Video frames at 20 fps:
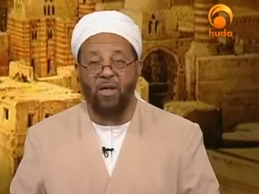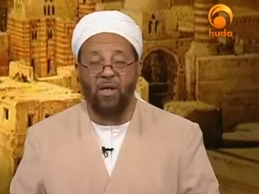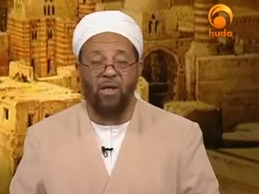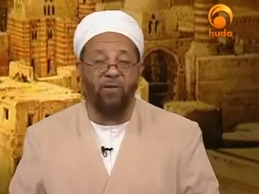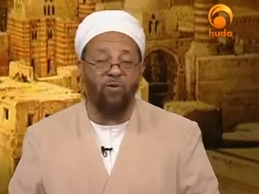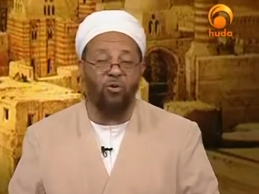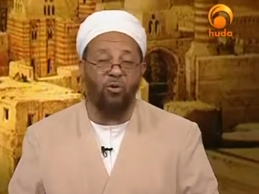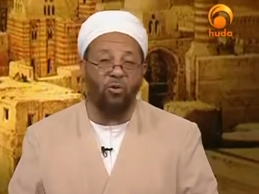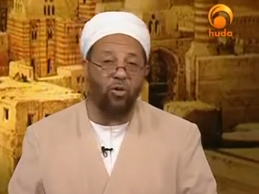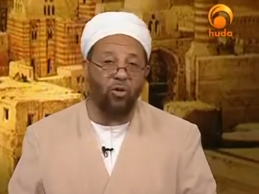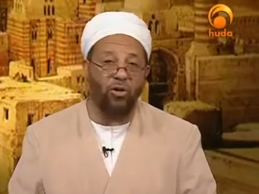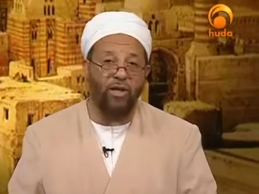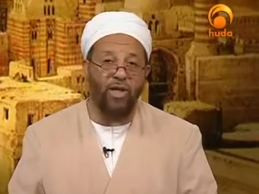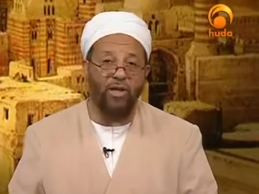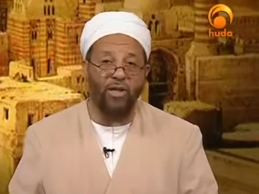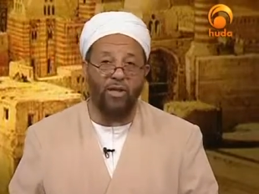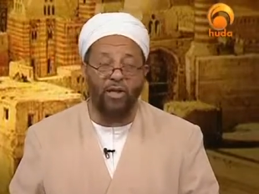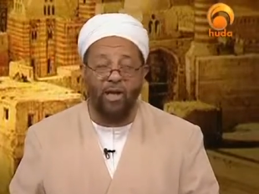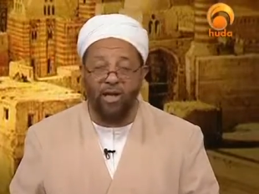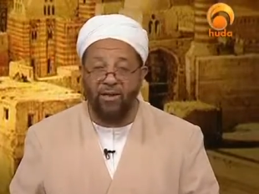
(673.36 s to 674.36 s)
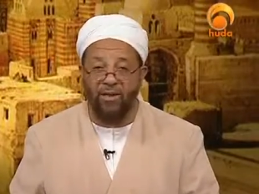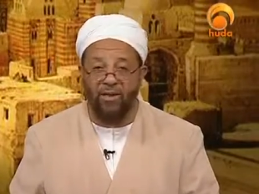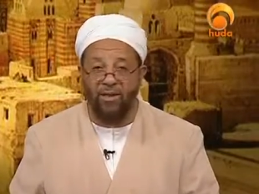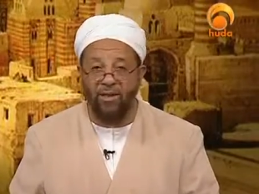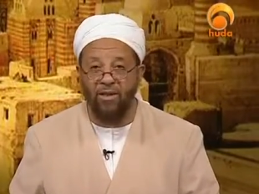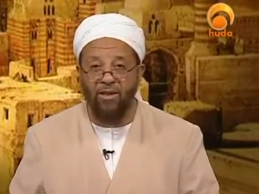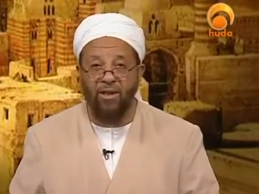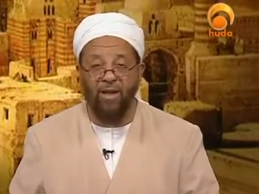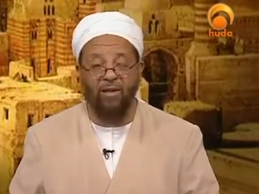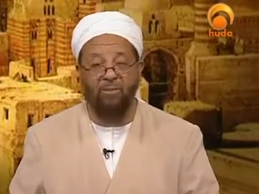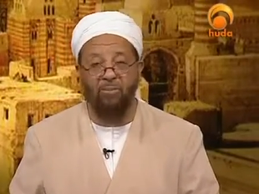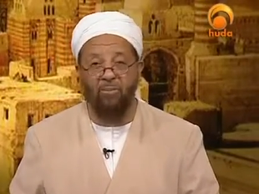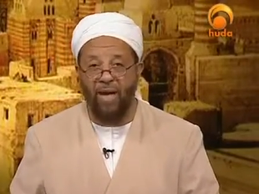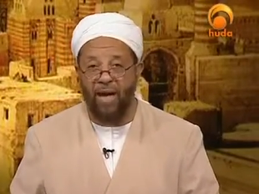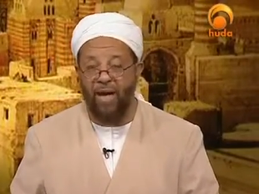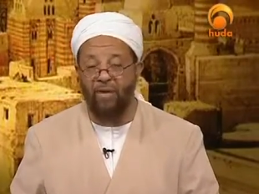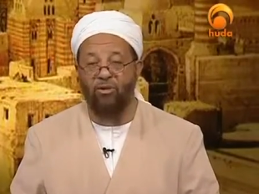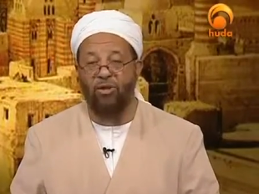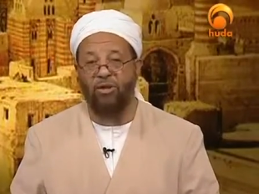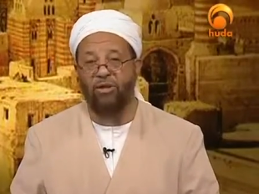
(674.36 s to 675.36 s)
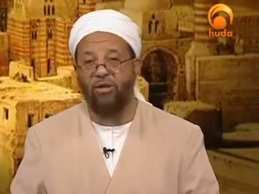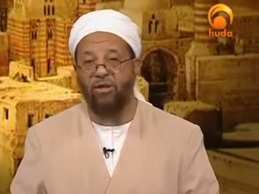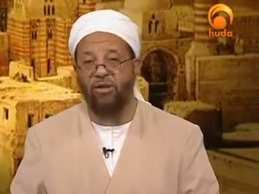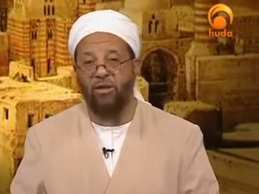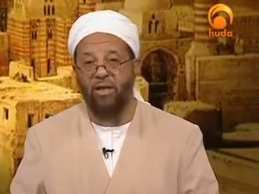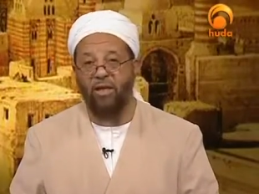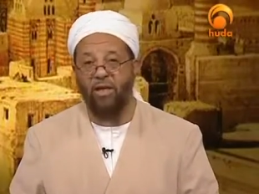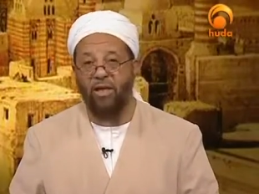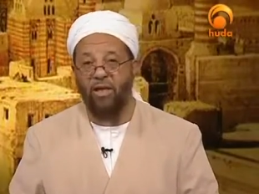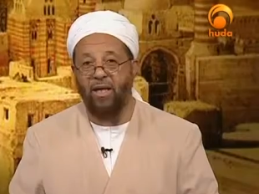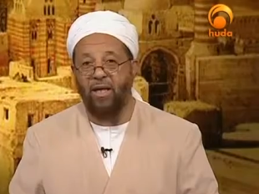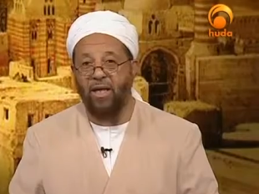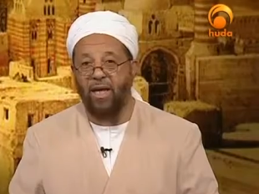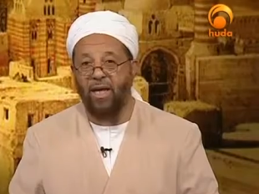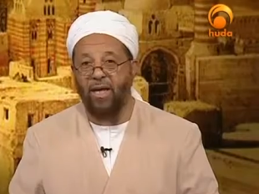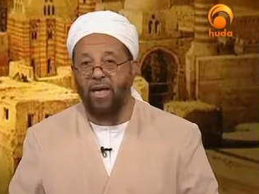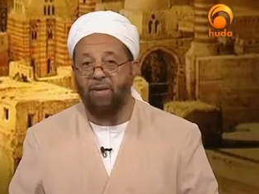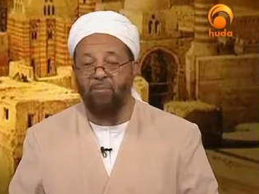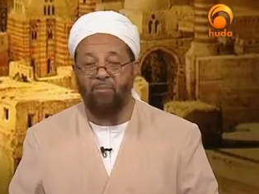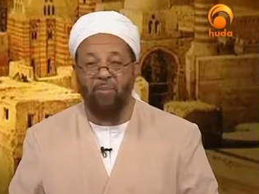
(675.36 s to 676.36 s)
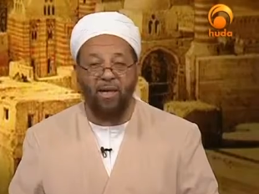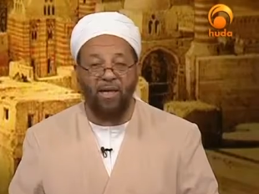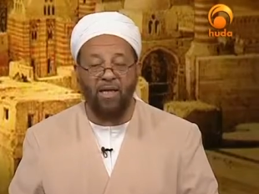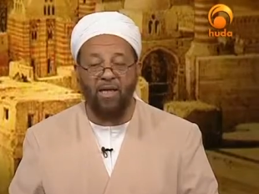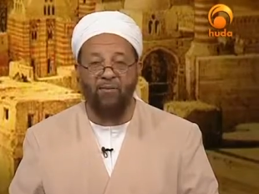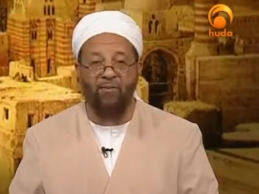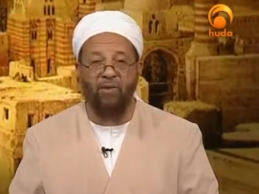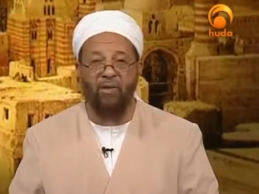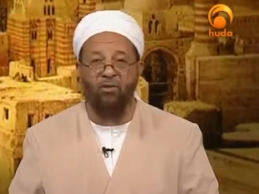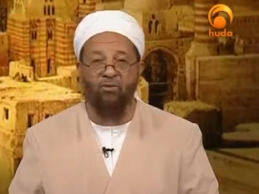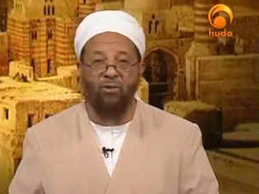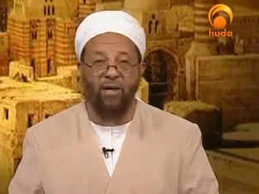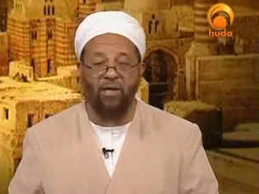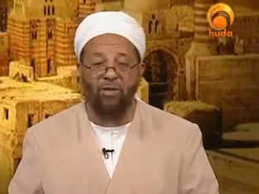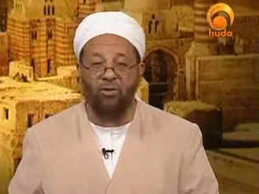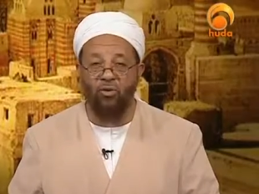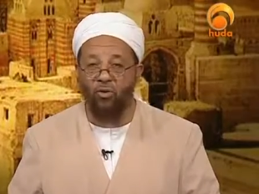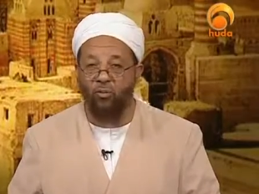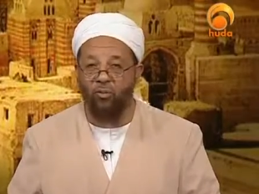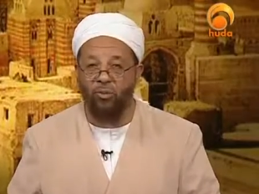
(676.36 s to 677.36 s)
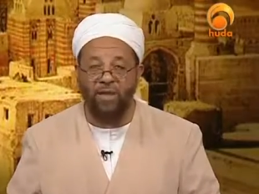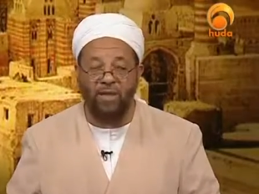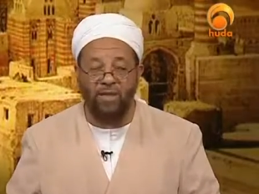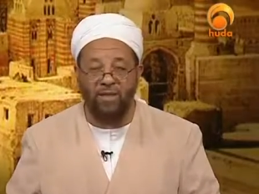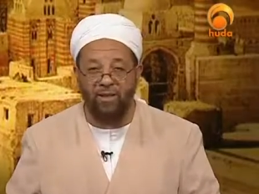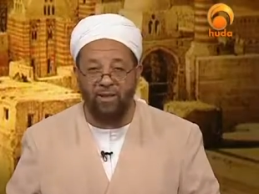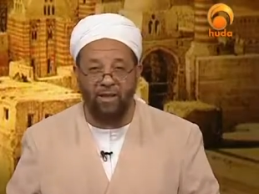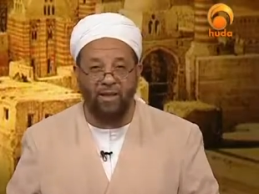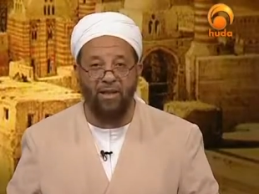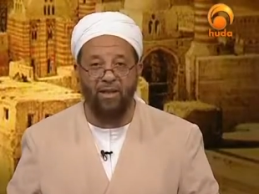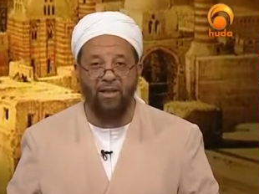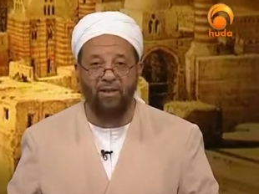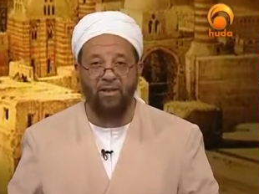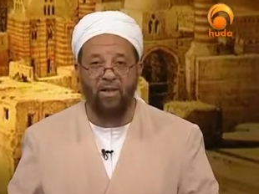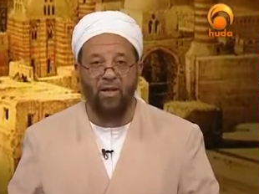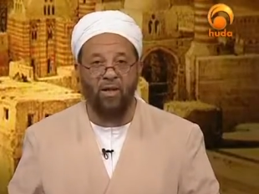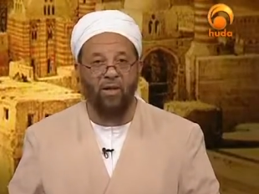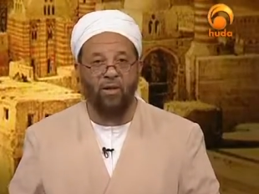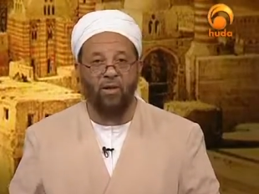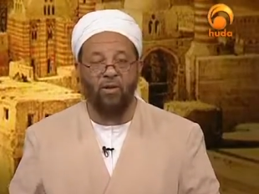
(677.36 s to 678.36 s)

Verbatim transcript: If you look at London and Paris and, and many of the great European cities,